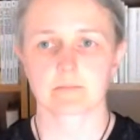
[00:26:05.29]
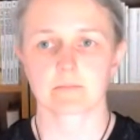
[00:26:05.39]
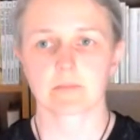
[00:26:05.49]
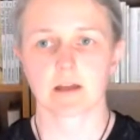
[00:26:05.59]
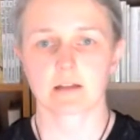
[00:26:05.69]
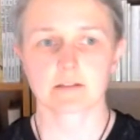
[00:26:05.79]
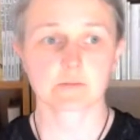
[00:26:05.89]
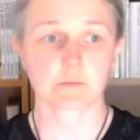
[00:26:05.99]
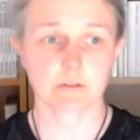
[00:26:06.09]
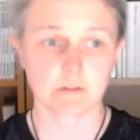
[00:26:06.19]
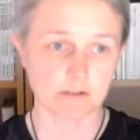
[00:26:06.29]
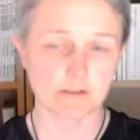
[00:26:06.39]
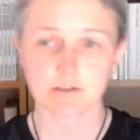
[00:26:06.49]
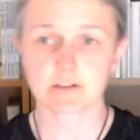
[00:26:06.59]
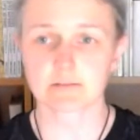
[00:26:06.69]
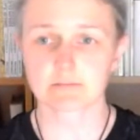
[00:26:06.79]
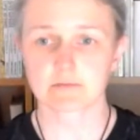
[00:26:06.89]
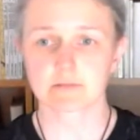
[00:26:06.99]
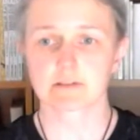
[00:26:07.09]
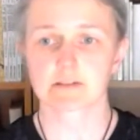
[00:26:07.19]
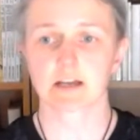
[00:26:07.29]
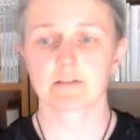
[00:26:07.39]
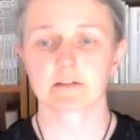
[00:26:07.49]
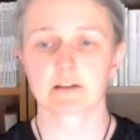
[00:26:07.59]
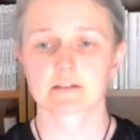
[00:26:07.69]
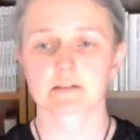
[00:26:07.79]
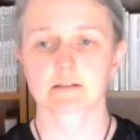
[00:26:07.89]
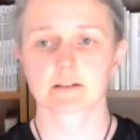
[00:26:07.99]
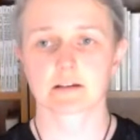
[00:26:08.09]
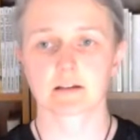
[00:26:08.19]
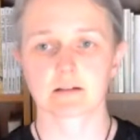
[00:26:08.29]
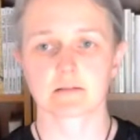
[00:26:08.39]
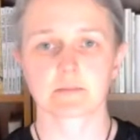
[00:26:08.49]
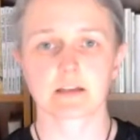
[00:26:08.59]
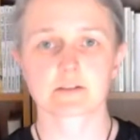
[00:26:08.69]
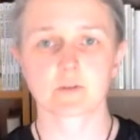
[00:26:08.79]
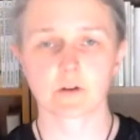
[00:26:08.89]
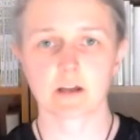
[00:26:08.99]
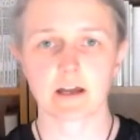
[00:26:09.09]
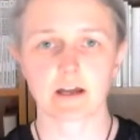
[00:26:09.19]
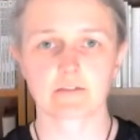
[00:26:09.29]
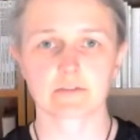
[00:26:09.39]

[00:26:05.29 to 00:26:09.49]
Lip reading: And as we do this, you're going to discover that these all have